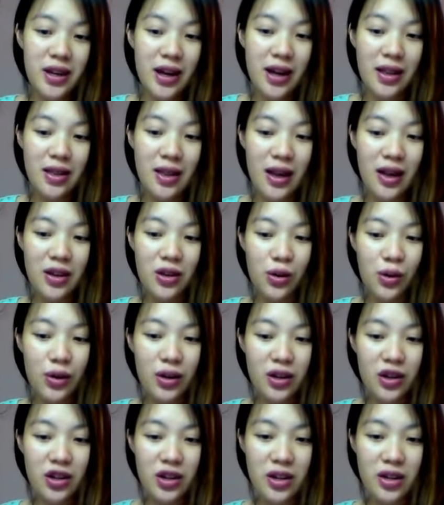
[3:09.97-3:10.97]
and then you
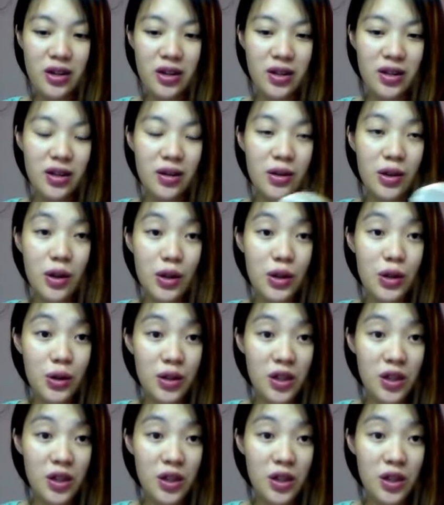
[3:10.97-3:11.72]
can just use your